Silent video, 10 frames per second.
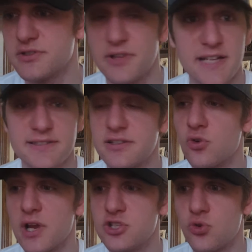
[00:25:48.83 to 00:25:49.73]
so that's the
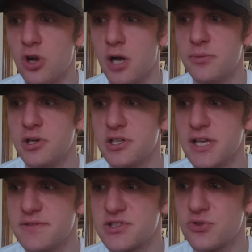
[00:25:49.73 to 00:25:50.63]
great drama.
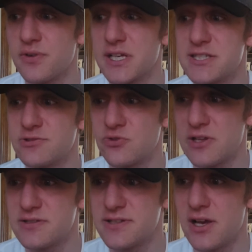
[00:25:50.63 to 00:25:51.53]
You have this terrific
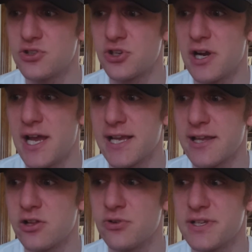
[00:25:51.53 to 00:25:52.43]
soundtrack,
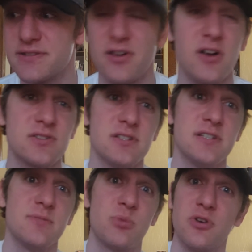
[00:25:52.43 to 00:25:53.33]
including songs
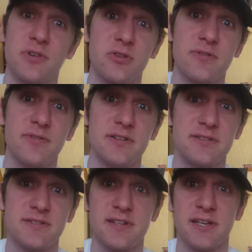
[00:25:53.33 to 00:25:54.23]
that perfectly fit
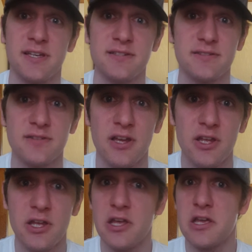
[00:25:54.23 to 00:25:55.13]
the scenes.
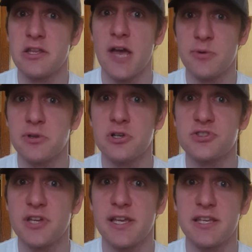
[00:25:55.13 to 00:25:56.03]
You have what
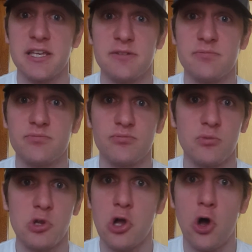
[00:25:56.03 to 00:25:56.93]
looks like
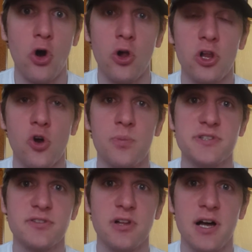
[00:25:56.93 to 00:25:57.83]
all hope
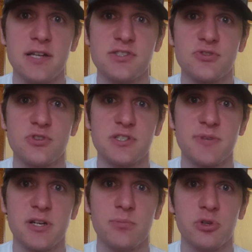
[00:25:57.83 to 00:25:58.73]
is lost, or it's
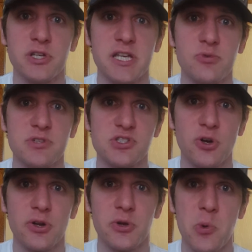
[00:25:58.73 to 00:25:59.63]
become bleak, with
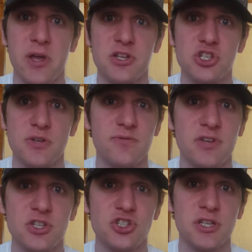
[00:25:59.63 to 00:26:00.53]
Scarlet Witch and
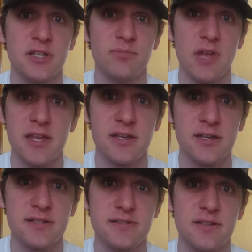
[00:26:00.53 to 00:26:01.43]
Vision,
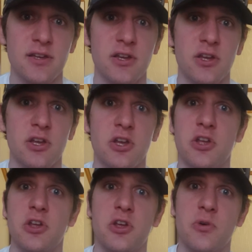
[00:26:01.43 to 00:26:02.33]
and
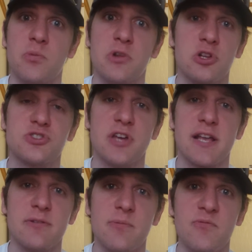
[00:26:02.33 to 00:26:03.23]
when it looks
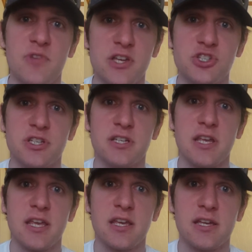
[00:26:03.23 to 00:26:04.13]
like Vision
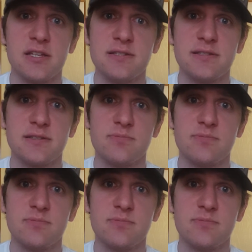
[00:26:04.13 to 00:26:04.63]
and